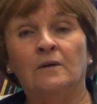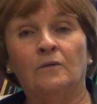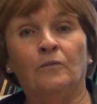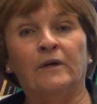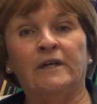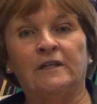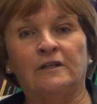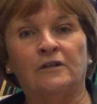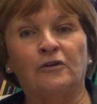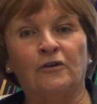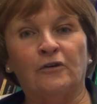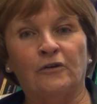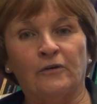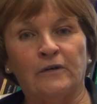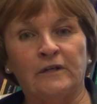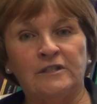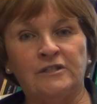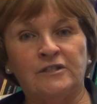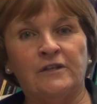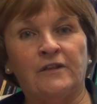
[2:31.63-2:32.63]
We
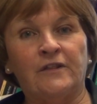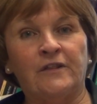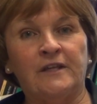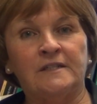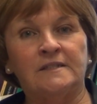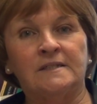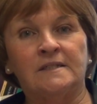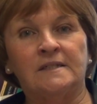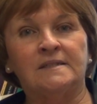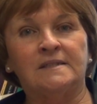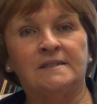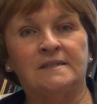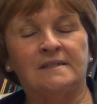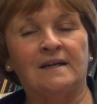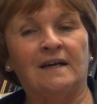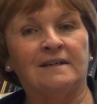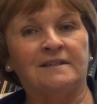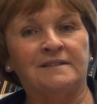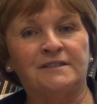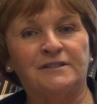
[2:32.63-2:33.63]
encourage a thesis.
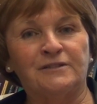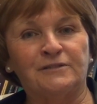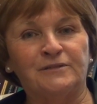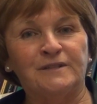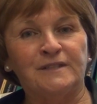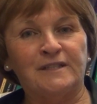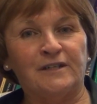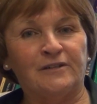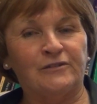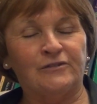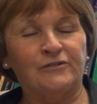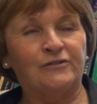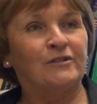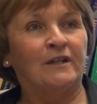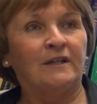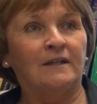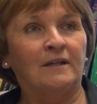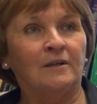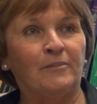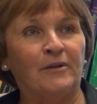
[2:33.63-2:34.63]
Uh, students are
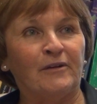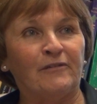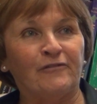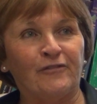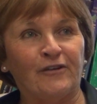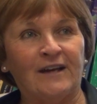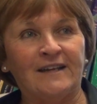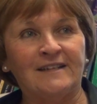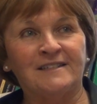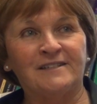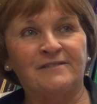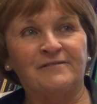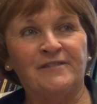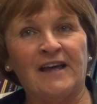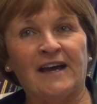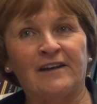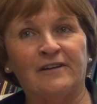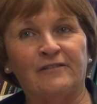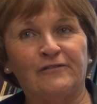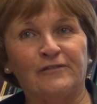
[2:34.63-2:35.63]
usually a little bit frightened of
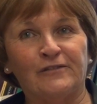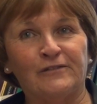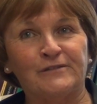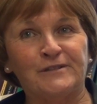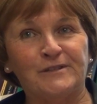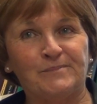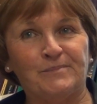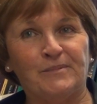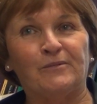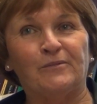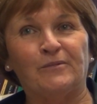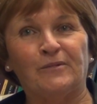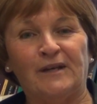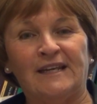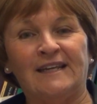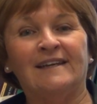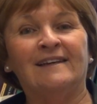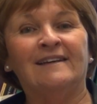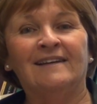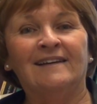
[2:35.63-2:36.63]
that at first, but
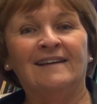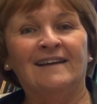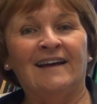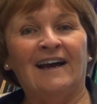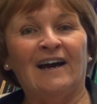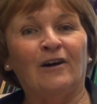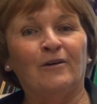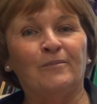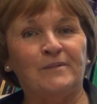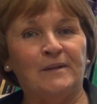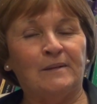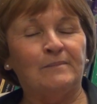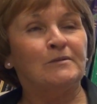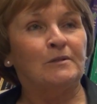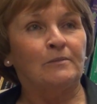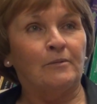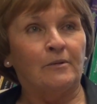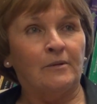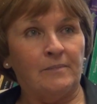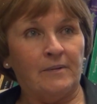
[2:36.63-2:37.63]
we help them
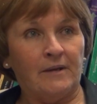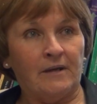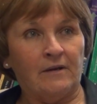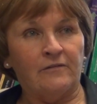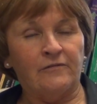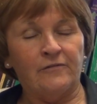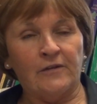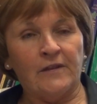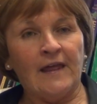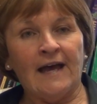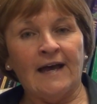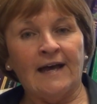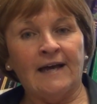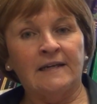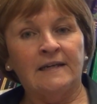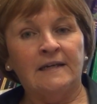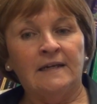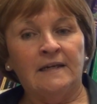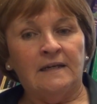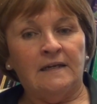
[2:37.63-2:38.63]
to prepare for
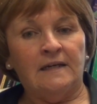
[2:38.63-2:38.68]
that.